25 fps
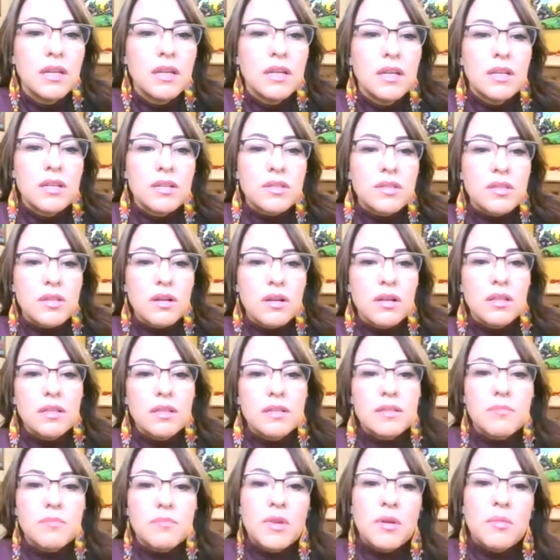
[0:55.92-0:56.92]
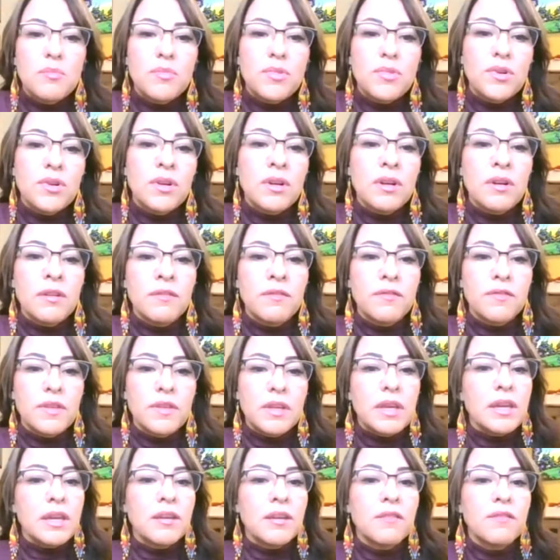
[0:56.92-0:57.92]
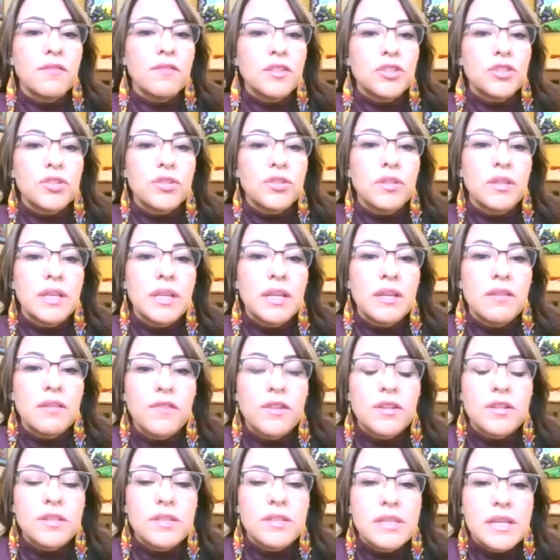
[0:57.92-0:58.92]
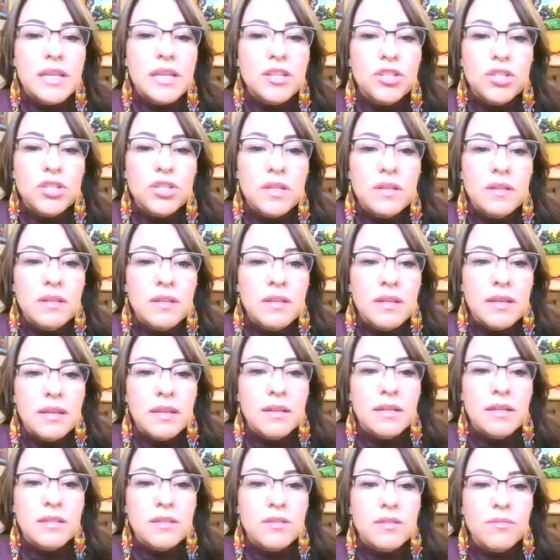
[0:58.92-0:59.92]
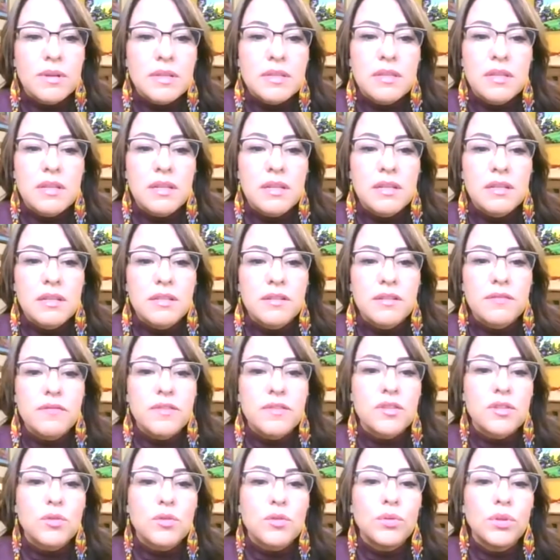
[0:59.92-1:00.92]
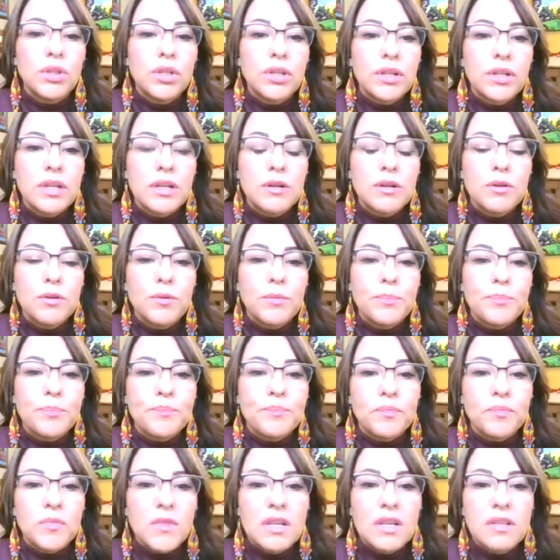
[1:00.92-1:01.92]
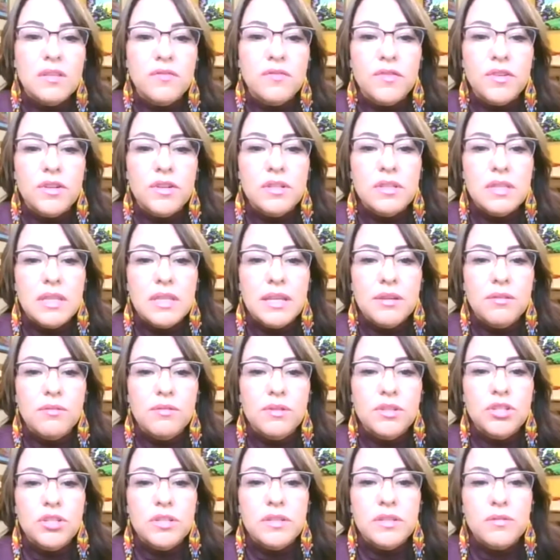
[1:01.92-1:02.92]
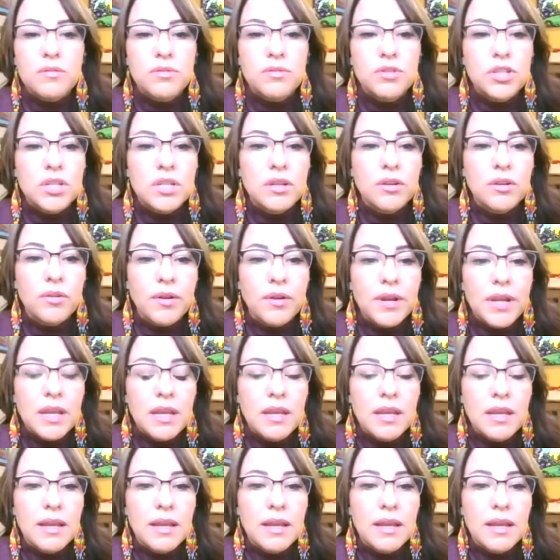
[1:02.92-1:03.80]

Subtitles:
Saul is a member of Kingfisher Lake First Nation and is a resident of Sioux Lookout. His first language is OG Cree,